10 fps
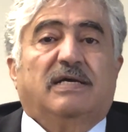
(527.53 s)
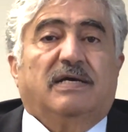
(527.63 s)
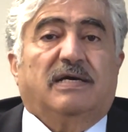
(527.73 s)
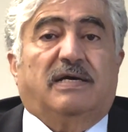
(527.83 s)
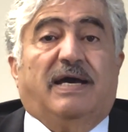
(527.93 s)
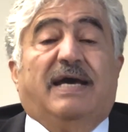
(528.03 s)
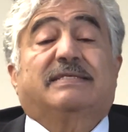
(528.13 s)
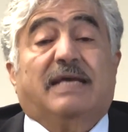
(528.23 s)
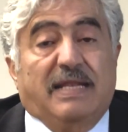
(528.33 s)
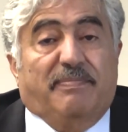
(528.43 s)
as
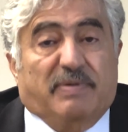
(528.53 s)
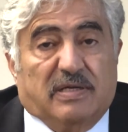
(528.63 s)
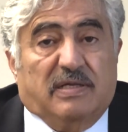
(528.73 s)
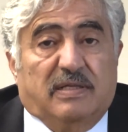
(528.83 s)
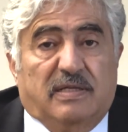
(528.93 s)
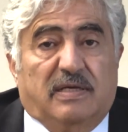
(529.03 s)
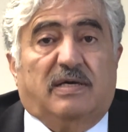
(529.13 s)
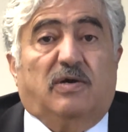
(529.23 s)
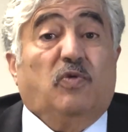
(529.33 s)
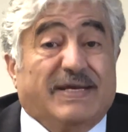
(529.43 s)
a
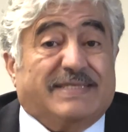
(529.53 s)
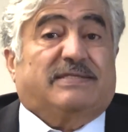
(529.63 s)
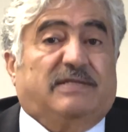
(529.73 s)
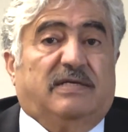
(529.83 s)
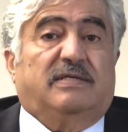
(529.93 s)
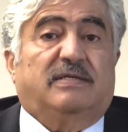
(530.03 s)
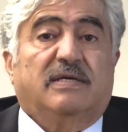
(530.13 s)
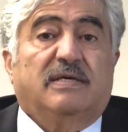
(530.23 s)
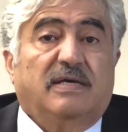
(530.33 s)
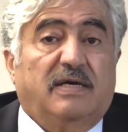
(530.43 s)
liberal Western
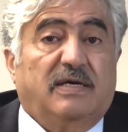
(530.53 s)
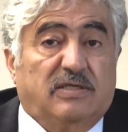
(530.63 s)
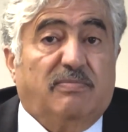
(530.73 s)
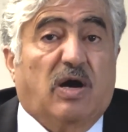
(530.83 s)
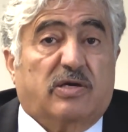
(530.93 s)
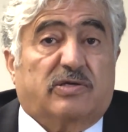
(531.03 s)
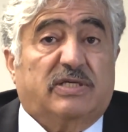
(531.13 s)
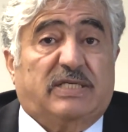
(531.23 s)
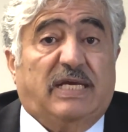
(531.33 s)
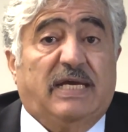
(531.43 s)

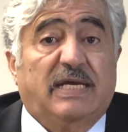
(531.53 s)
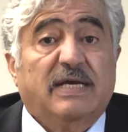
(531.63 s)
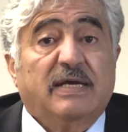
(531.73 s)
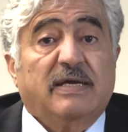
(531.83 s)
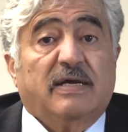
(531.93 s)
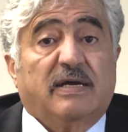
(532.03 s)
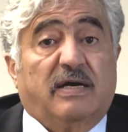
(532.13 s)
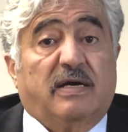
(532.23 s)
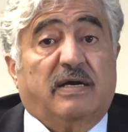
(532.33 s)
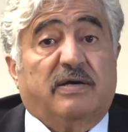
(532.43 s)
democracy.
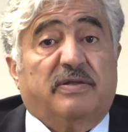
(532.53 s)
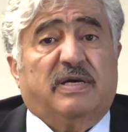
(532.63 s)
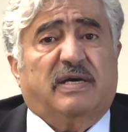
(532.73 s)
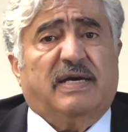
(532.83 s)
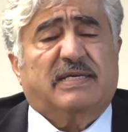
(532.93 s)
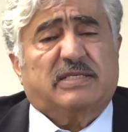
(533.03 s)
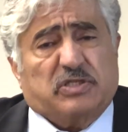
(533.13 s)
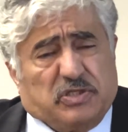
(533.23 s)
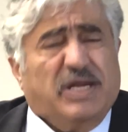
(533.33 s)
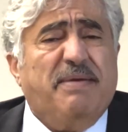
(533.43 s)
The
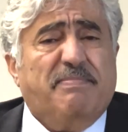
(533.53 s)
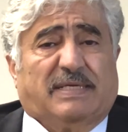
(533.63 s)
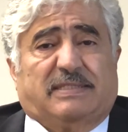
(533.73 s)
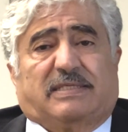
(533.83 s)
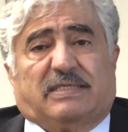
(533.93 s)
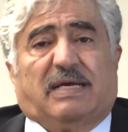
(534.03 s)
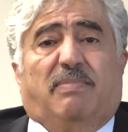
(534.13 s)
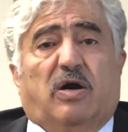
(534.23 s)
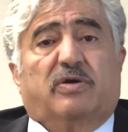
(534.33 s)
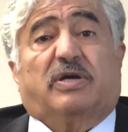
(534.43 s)
extremists
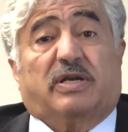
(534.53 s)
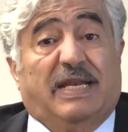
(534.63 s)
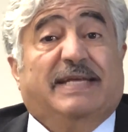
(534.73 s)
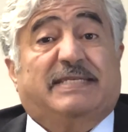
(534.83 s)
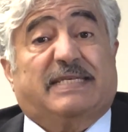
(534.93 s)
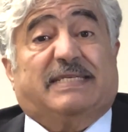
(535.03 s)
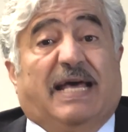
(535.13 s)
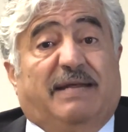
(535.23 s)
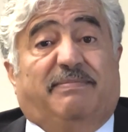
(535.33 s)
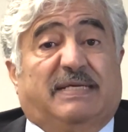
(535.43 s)
among the religious
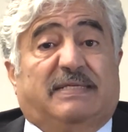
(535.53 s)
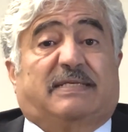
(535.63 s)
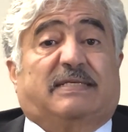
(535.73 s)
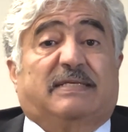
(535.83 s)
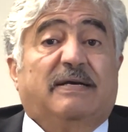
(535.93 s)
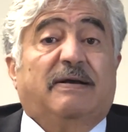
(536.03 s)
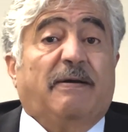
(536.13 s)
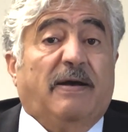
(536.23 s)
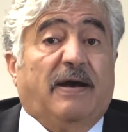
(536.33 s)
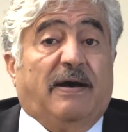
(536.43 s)
elements
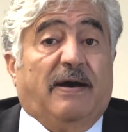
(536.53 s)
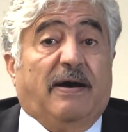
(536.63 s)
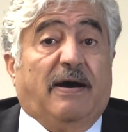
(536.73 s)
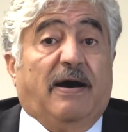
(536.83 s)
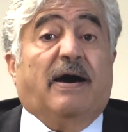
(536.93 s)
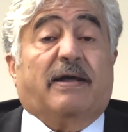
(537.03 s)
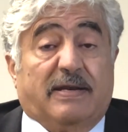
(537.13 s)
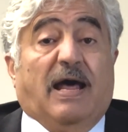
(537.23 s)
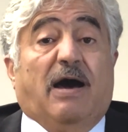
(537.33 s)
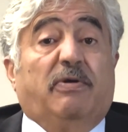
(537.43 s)
are
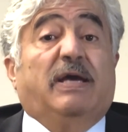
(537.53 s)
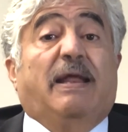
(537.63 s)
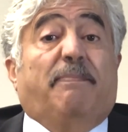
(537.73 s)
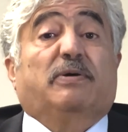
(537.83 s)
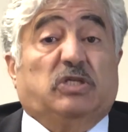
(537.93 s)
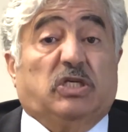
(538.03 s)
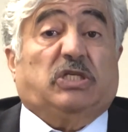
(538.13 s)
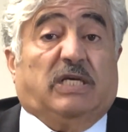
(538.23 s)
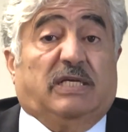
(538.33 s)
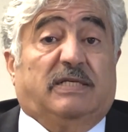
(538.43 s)
now in a
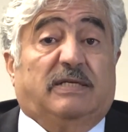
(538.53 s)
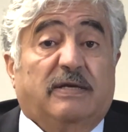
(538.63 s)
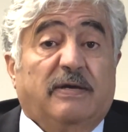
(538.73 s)
position